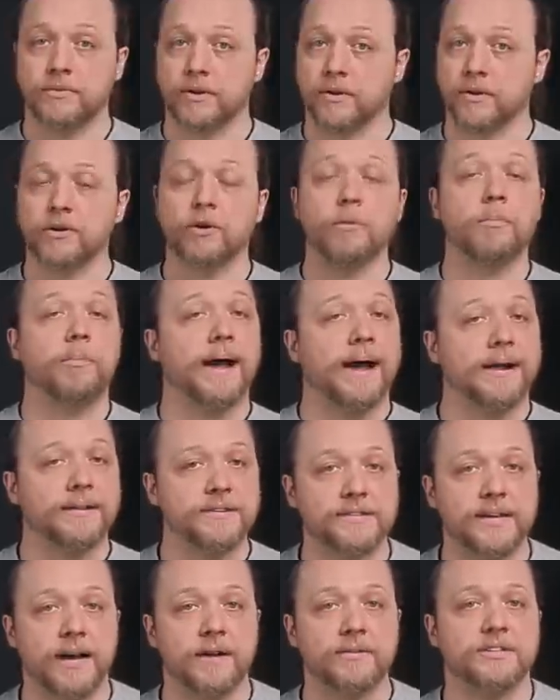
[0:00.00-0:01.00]
There are no bad
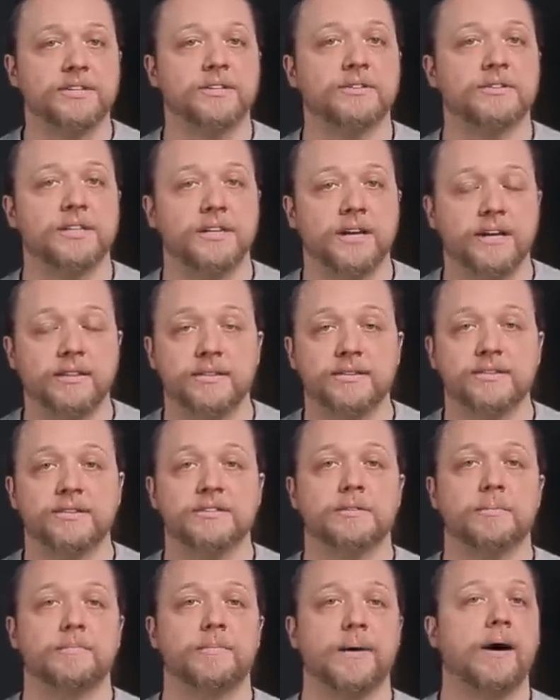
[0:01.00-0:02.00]
sounds here today. This
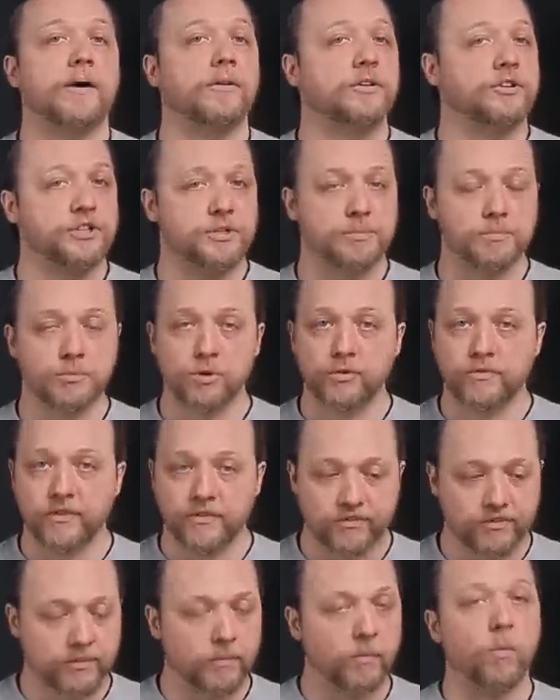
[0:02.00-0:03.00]
is about just moving
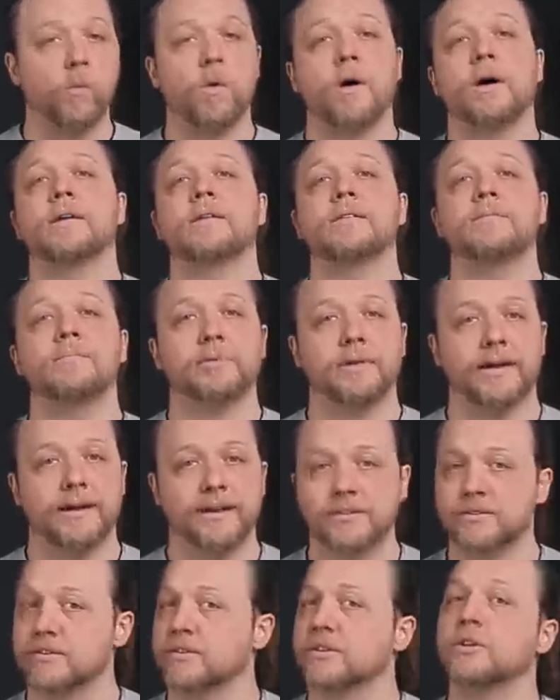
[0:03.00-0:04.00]
from one
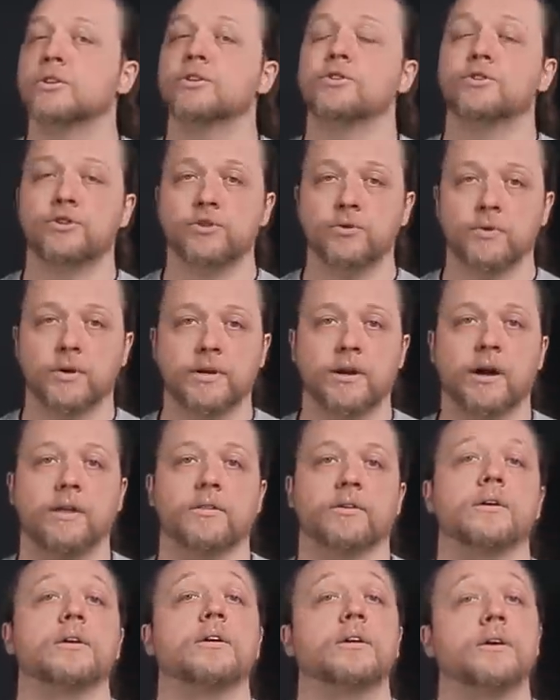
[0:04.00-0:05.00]
place to
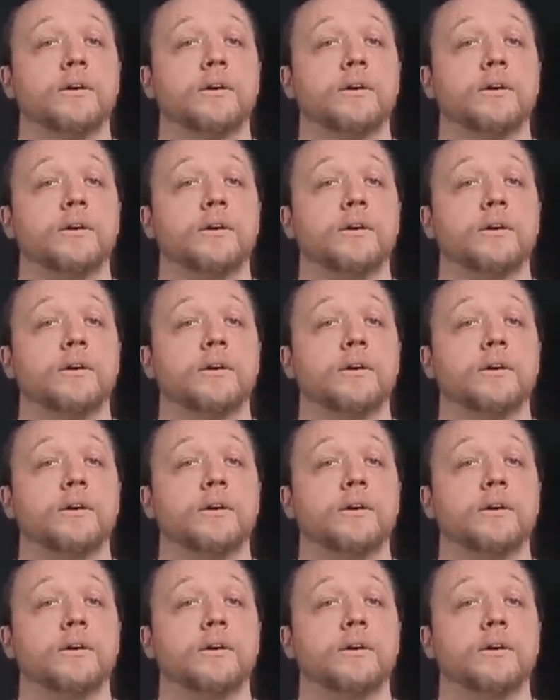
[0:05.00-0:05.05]
another.